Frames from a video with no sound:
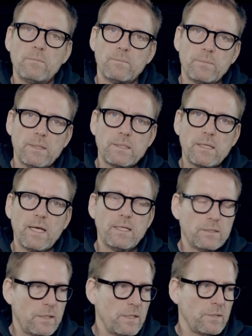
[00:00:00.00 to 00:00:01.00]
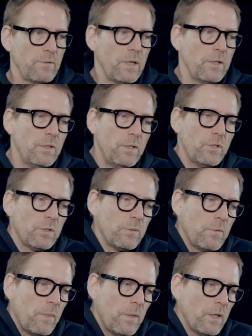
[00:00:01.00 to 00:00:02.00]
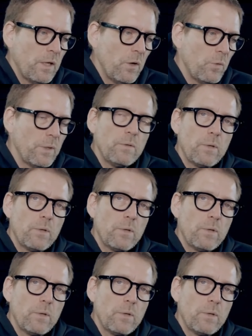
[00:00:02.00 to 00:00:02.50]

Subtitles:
This has an advantage. I always